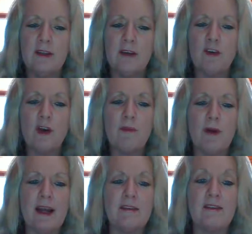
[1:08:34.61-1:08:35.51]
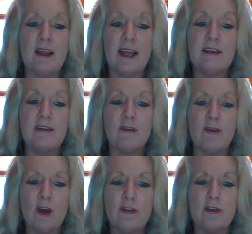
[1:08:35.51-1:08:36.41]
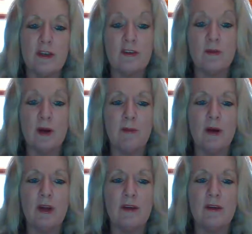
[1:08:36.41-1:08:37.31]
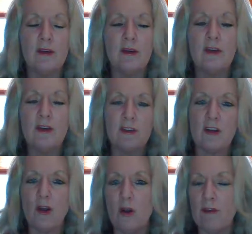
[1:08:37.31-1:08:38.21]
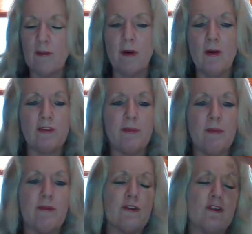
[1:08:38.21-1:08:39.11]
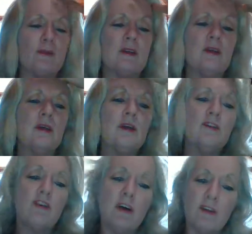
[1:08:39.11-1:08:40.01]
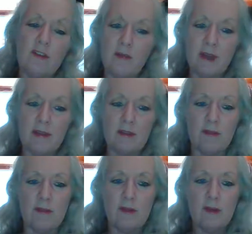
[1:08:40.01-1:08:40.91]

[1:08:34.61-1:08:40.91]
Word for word: I've got in brackets the later floated into my mind because a lot of impoverishment. China's massive.